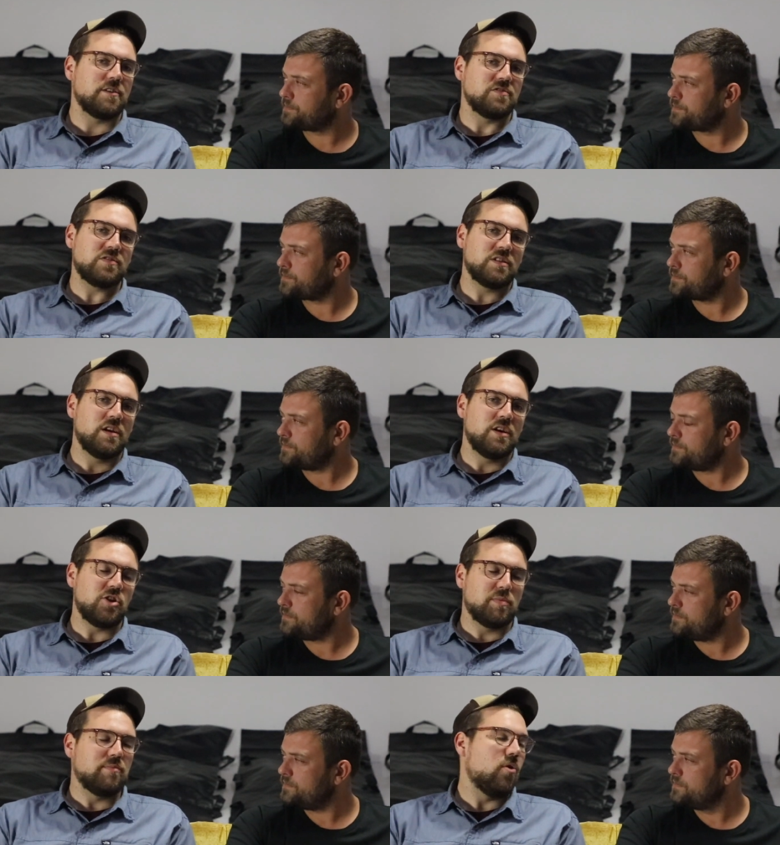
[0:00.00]
Speaker 1: there's a
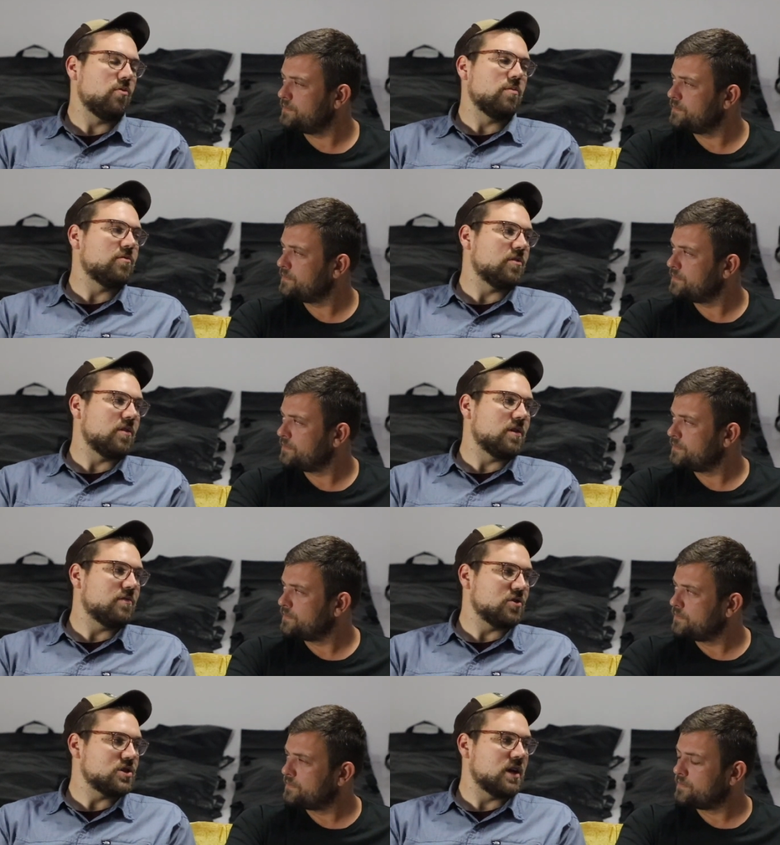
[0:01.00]
little bit more room for,
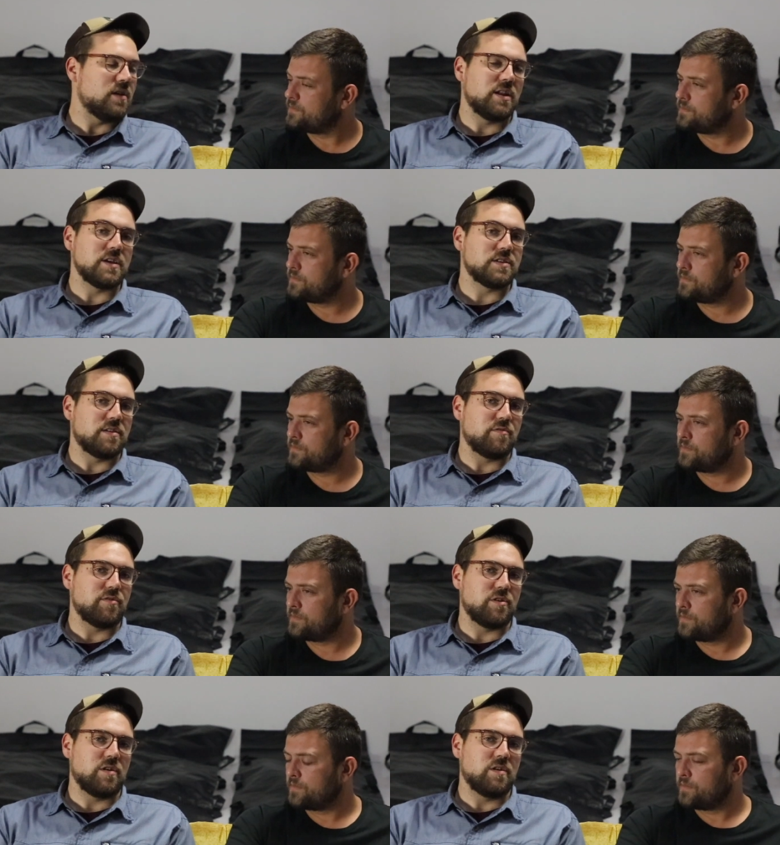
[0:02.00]
for silliness and
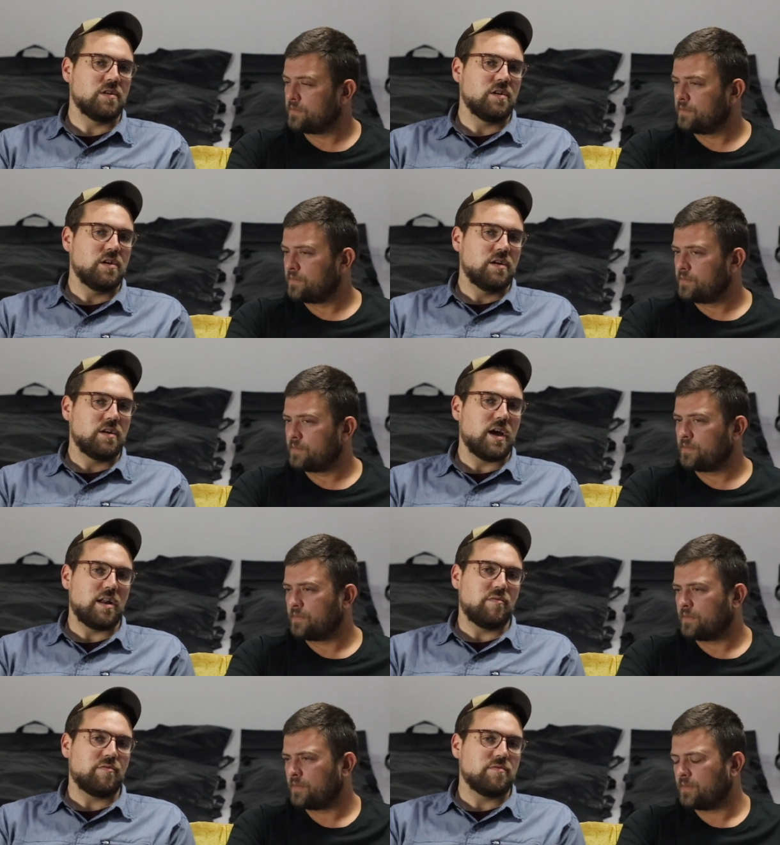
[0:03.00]
for
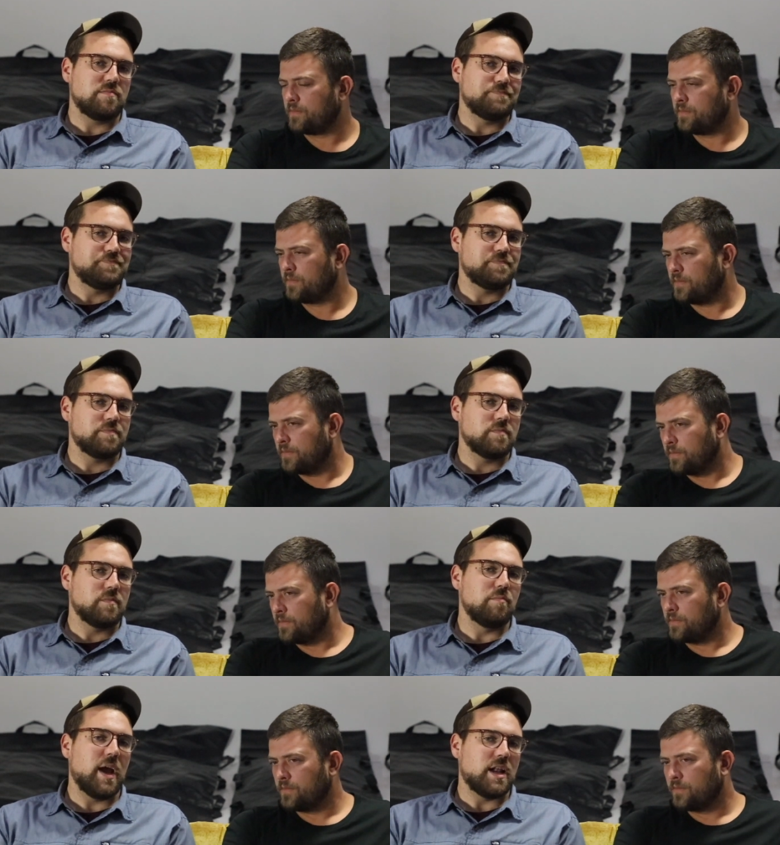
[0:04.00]
kind of
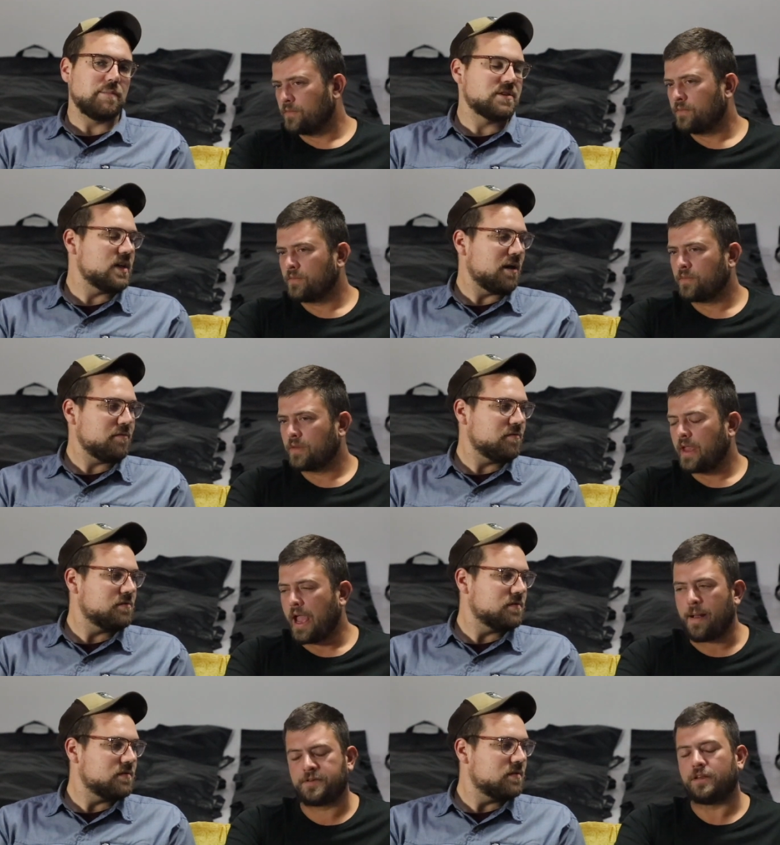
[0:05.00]
made-up stuff.
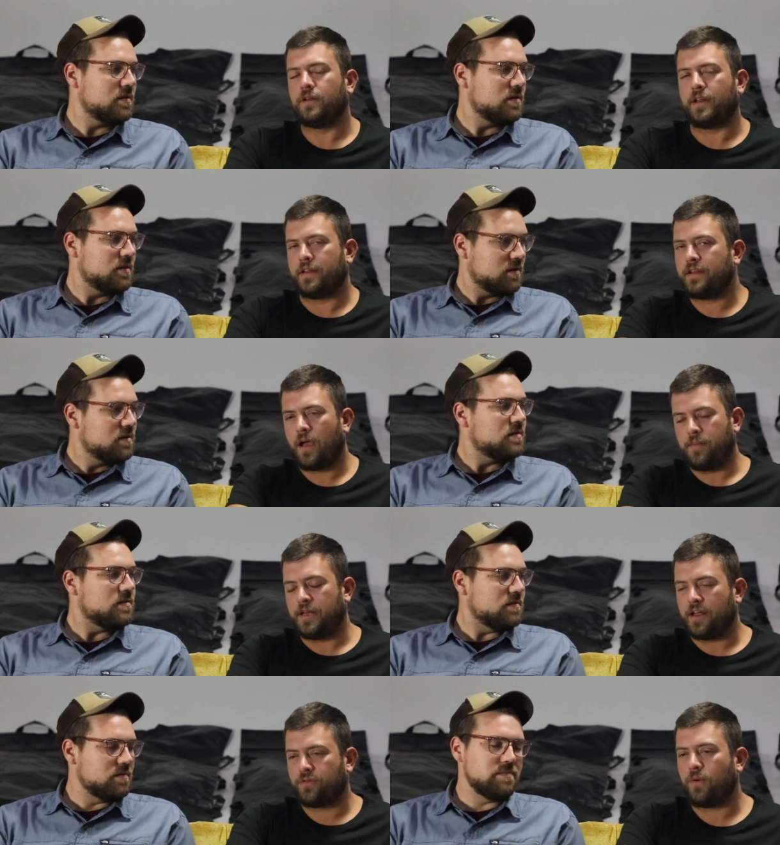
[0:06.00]
Speaker 2: Absolutely, and that, I
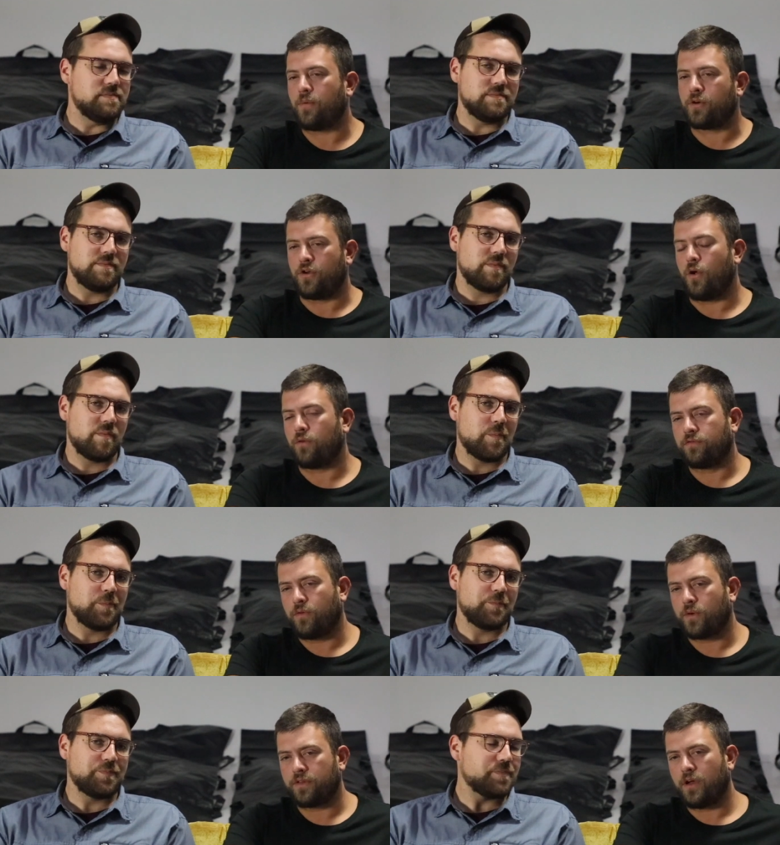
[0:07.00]
mean, that's what we're known
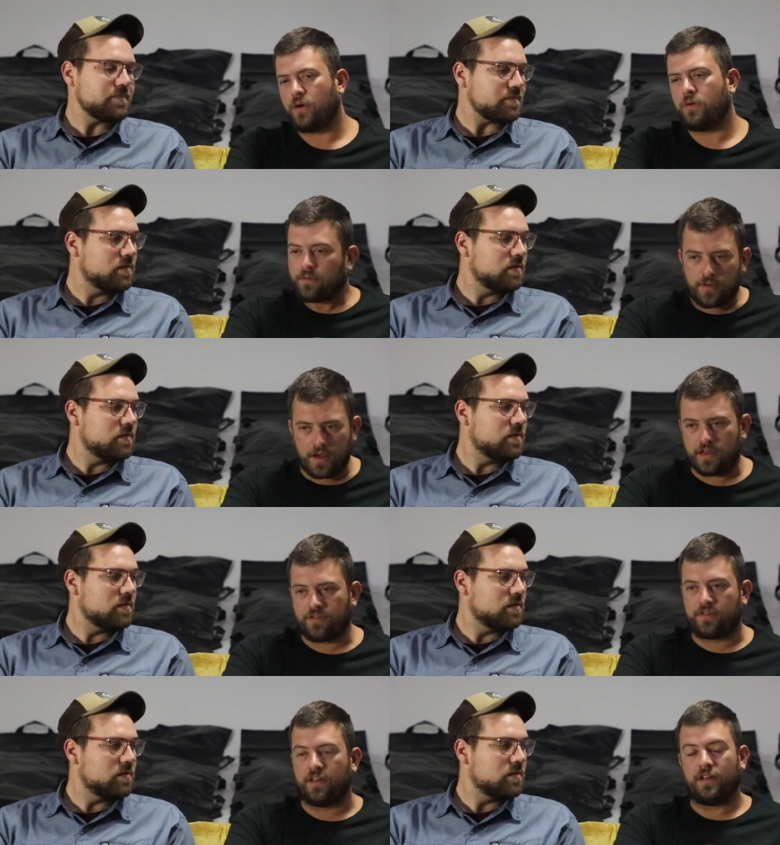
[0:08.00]
for, though,
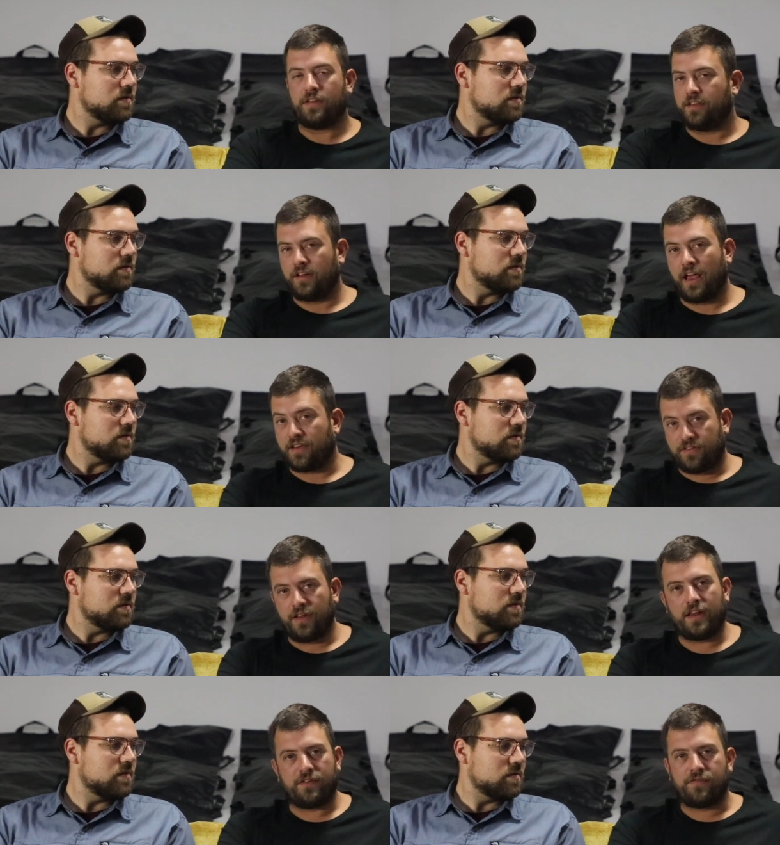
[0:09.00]
is the, the like,
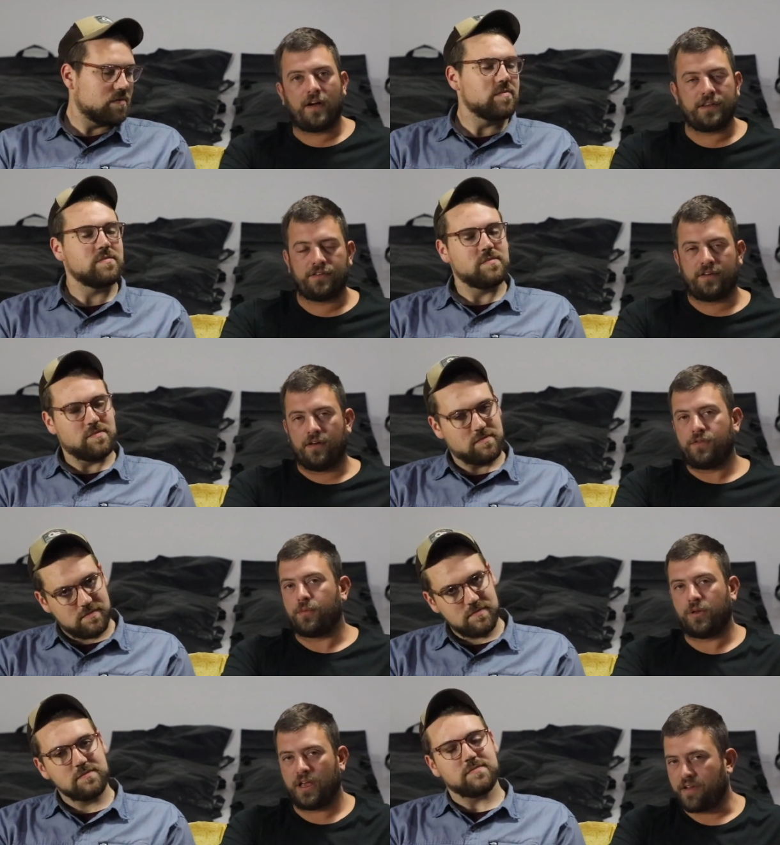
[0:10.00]
silly, fun stuff.
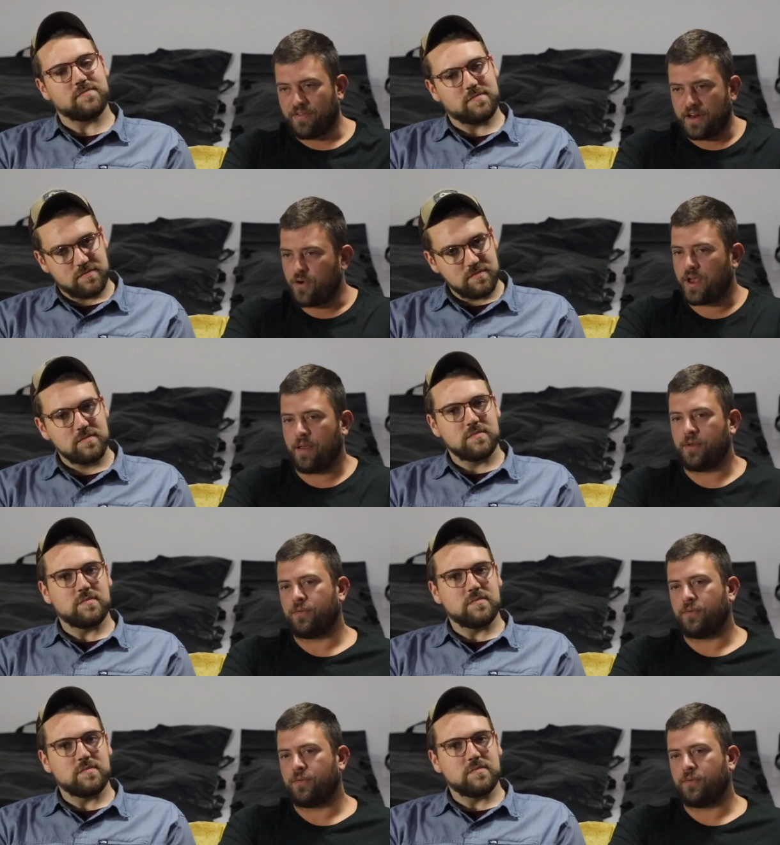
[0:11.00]
You're playing a video game